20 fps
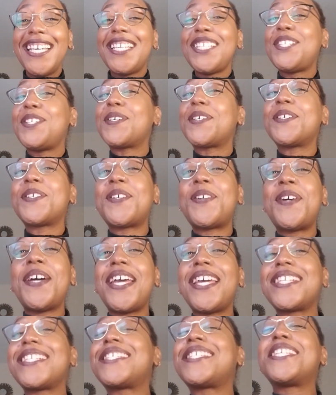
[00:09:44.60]
you can go
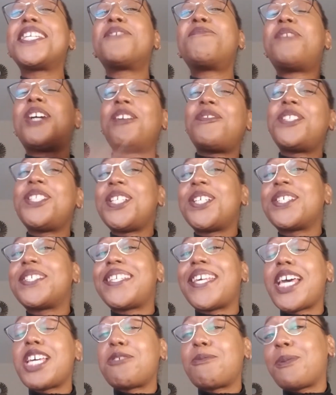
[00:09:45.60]
ahead and send them up to your
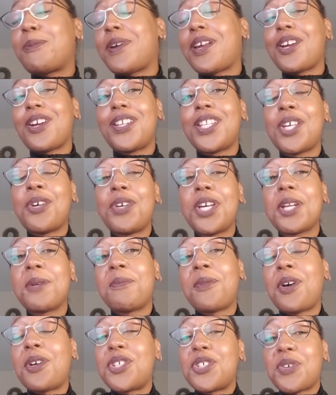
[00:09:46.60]
tax preparer and they'll get them
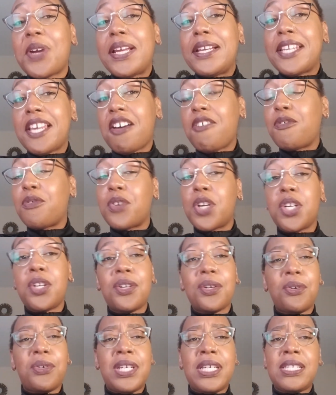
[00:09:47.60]
all straightened out for you.
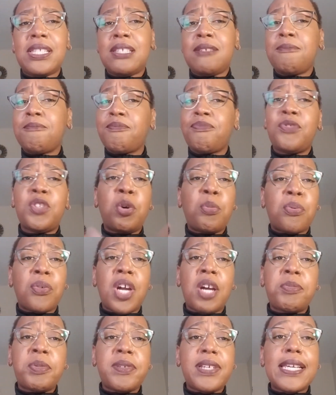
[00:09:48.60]
No
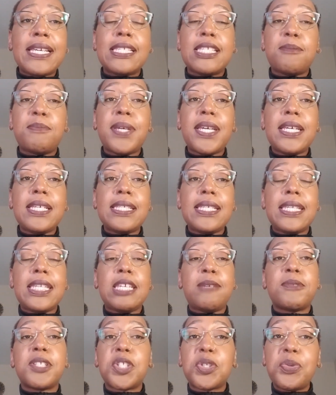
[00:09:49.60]
problem, easy peasy,
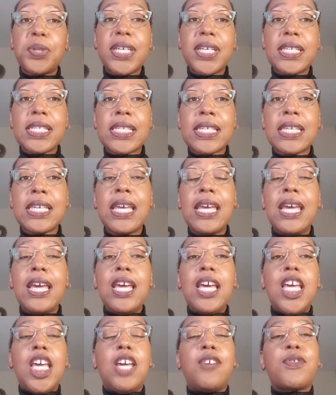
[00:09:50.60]
lemon squeezy.
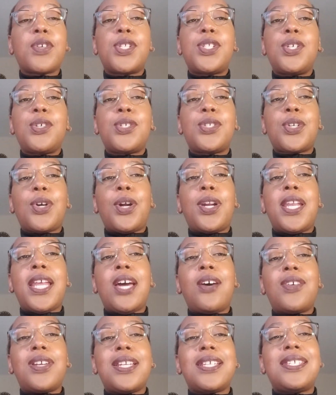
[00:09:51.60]
If you're still starting
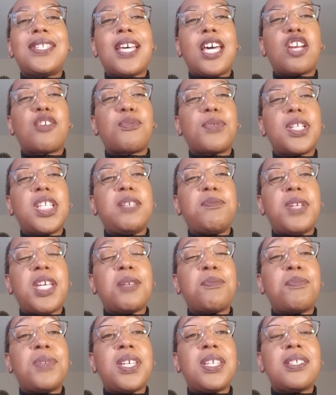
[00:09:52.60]
out and it's not a really
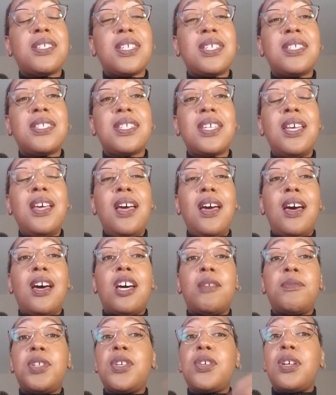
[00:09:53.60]
big business,
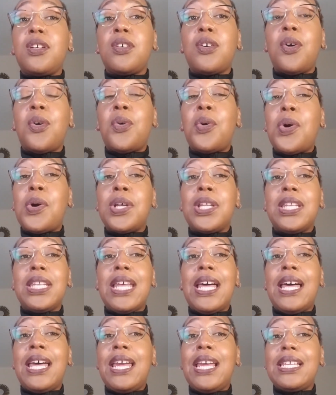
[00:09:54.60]
you can go
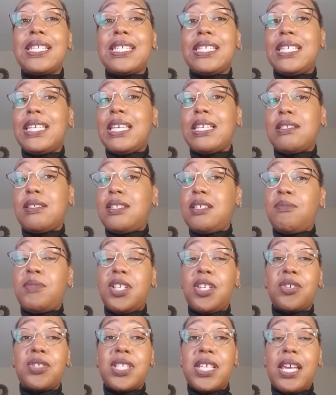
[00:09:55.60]
online to get some of
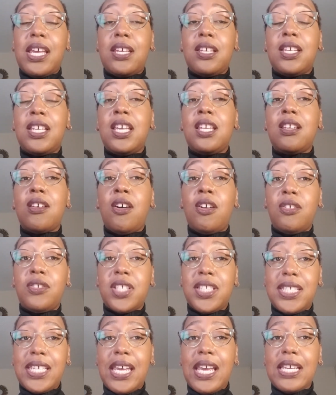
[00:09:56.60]
your get all the
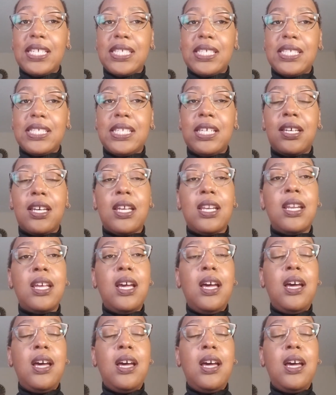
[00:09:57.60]
taxes done.